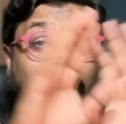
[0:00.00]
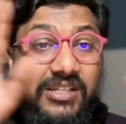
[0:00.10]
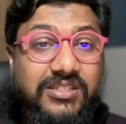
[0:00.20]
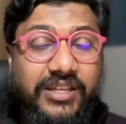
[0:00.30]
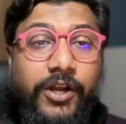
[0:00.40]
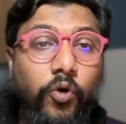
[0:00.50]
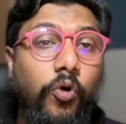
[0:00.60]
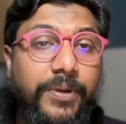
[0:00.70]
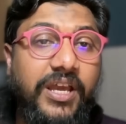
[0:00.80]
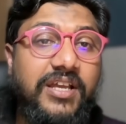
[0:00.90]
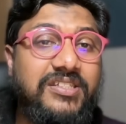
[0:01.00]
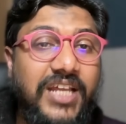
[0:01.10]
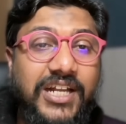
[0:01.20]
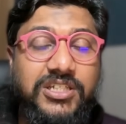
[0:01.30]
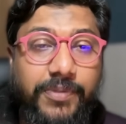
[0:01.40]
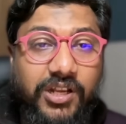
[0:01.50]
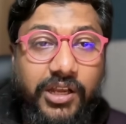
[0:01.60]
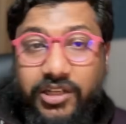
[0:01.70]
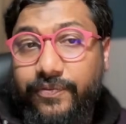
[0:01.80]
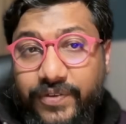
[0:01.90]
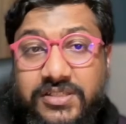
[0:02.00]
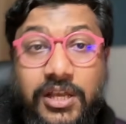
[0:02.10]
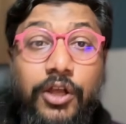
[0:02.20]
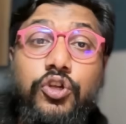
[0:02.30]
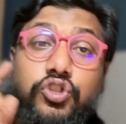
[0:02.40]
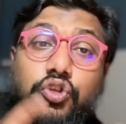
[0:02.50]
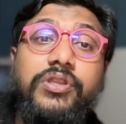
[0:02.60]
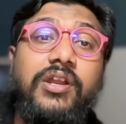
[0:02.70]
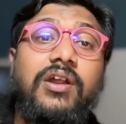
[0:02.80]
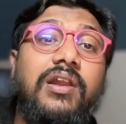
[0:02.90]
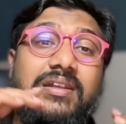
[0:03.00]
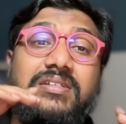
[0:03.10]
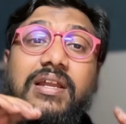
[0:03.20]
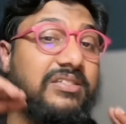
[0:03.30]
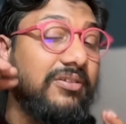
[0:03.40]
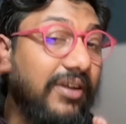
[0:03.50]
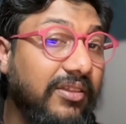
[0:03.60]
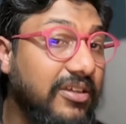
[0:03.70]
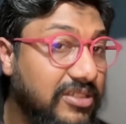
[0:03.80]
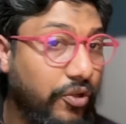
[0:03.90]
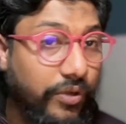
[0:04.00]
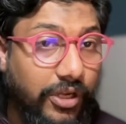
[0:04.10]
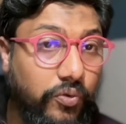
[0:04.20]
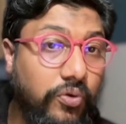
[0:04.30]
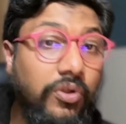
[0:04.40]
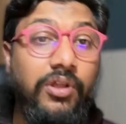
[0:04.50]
inside OpenAI's ChatGPT interface. So there are like certain things that you can do,